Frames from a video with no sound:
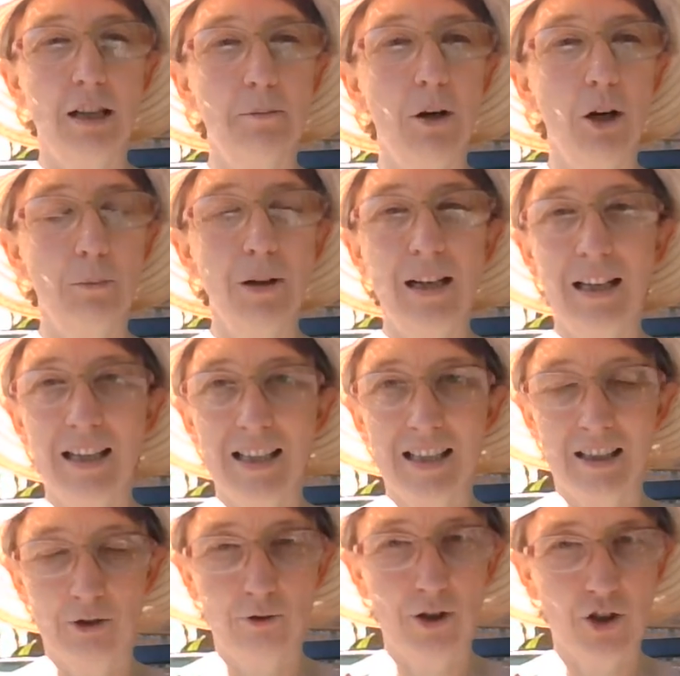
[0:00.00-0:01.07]
among Middle
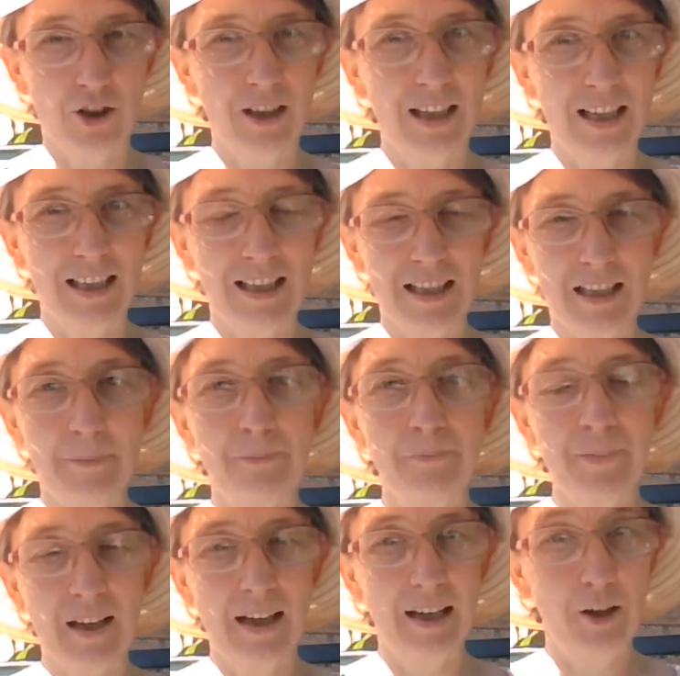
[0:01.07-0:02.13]
Eastern Christian leaders
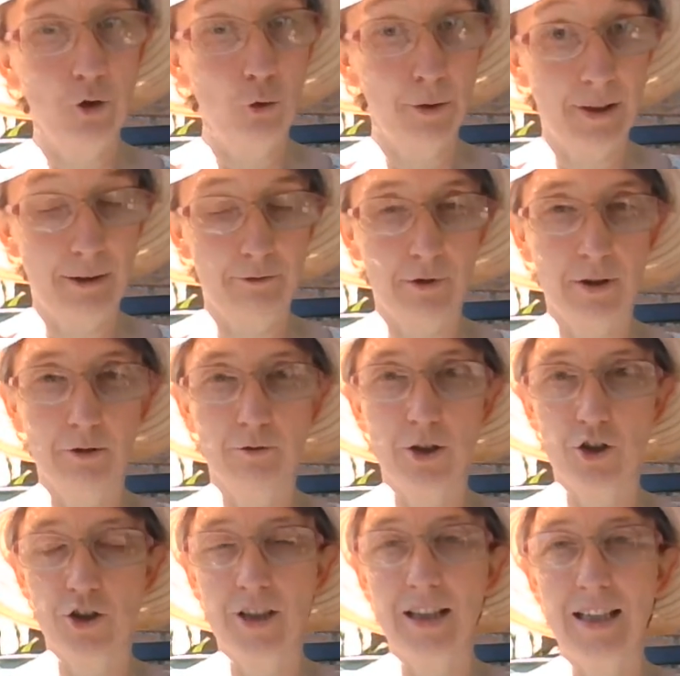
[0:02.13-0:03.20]
and North African
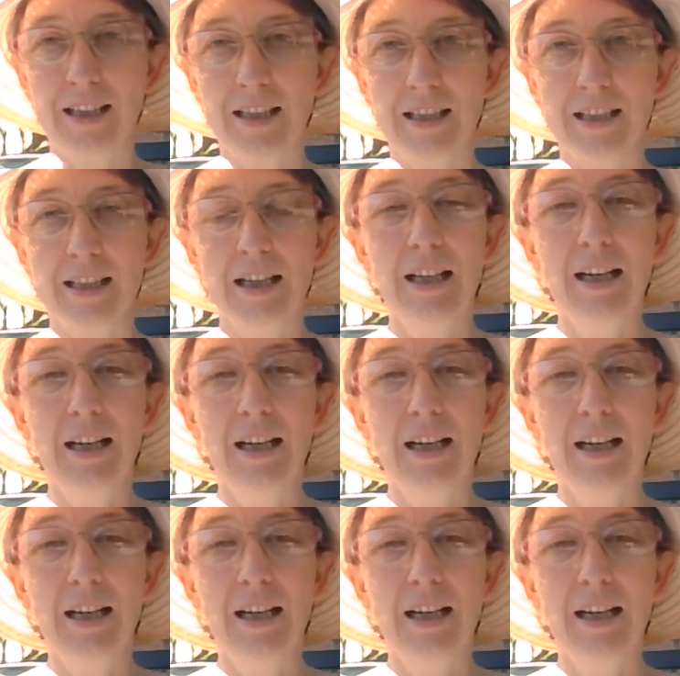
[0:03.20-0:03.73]
Christian leaders.